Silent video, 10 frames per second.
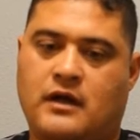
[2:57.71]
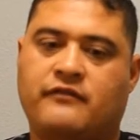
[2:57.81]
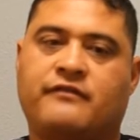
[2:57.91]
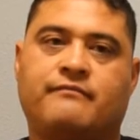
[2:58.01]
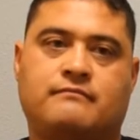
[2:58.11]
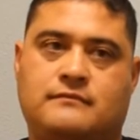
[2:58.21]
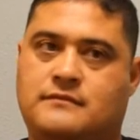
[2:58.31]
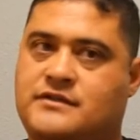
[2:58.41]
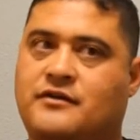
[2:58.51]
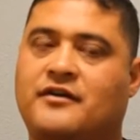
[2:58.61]
I've
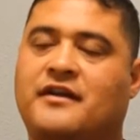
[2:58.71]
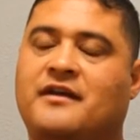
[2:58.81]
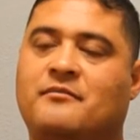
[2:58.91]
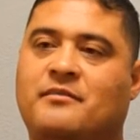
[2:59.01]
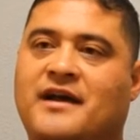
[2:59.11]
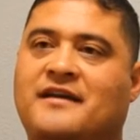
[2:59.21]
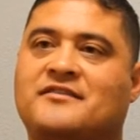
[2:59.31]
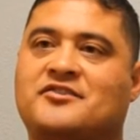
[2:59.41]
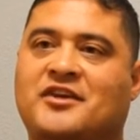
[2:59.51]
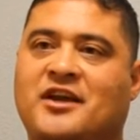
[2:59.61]
started getting back in
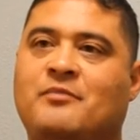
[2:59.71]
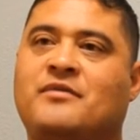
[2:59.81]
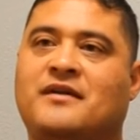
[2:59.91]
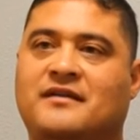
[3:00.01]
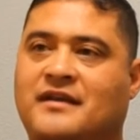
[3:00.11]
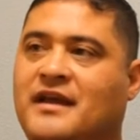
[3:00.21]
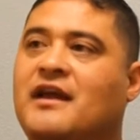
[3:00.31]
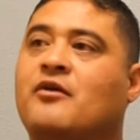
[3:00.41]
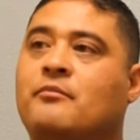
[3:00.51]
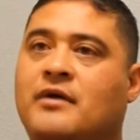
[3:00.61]
shape and getting
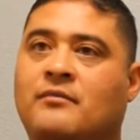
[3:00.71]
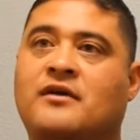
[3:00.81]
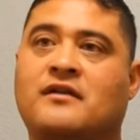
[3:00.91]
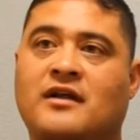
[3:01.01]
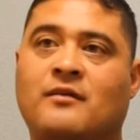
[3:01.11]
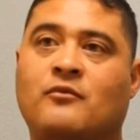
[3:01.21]
out in public a lot